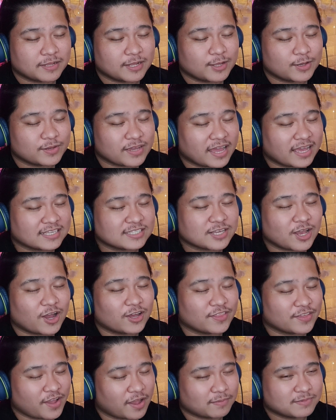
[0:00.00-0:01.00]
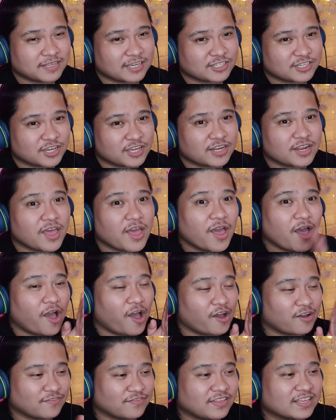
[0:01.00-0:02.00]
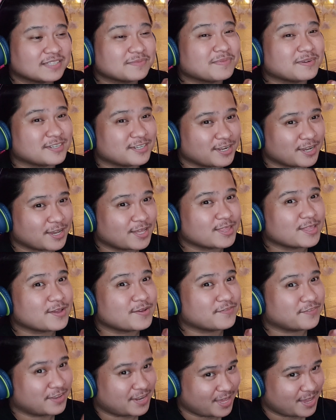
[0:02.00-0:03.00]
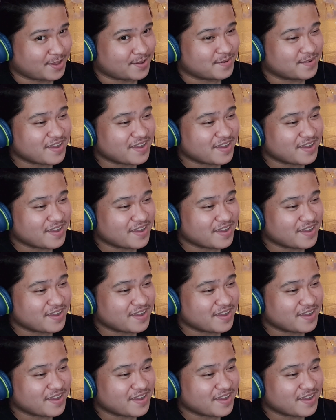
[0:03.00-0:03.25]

below, guys, on the comment section of this particular video.